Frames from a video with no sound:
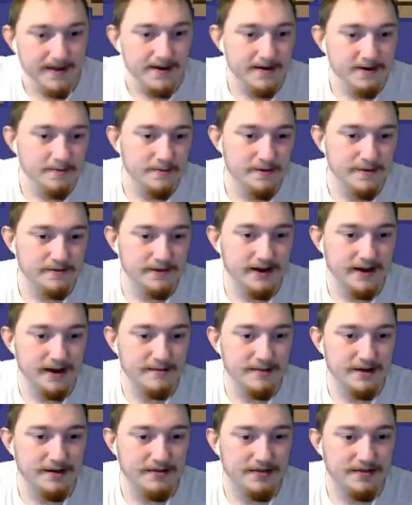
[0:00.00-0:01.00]
We forgot
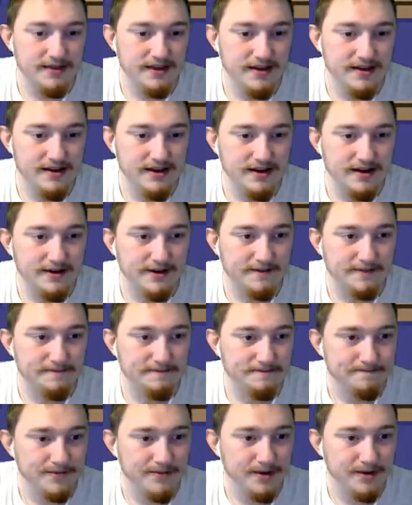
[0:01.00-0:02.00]
about the,
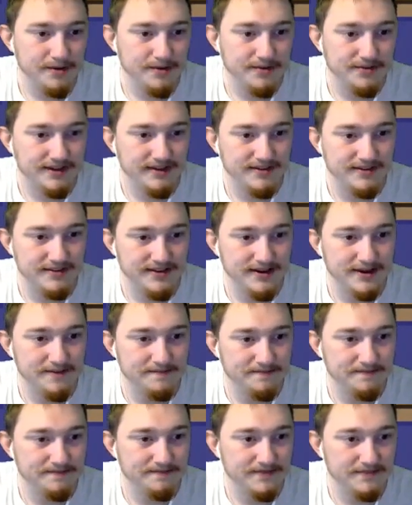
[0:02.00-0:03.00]
those things. Yep.
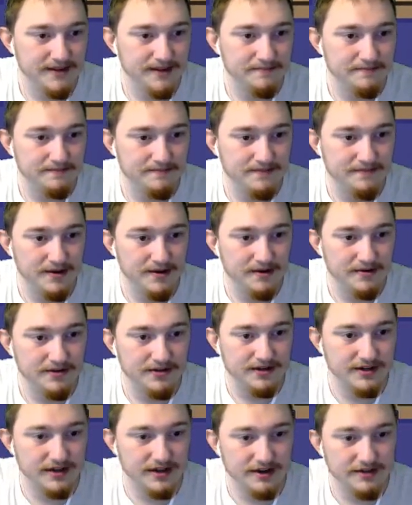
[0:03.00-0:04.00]
Those are
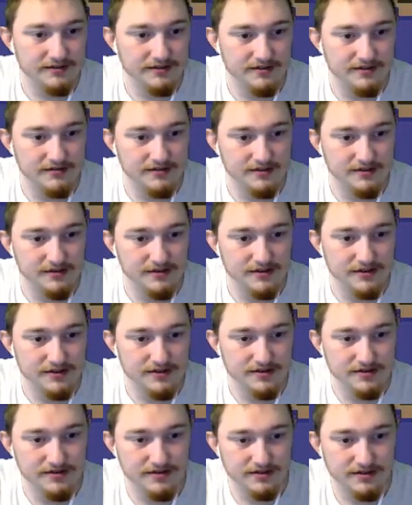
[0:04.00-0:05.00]
going to cause us a few
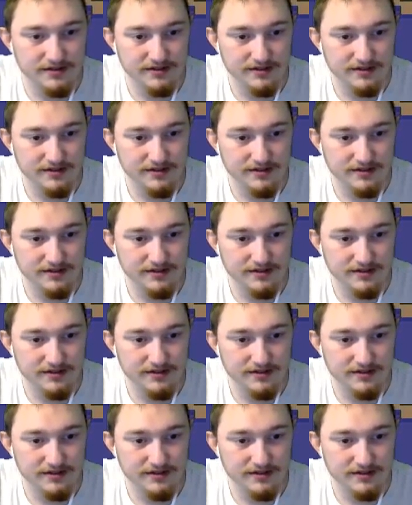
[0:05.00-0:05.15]
issues.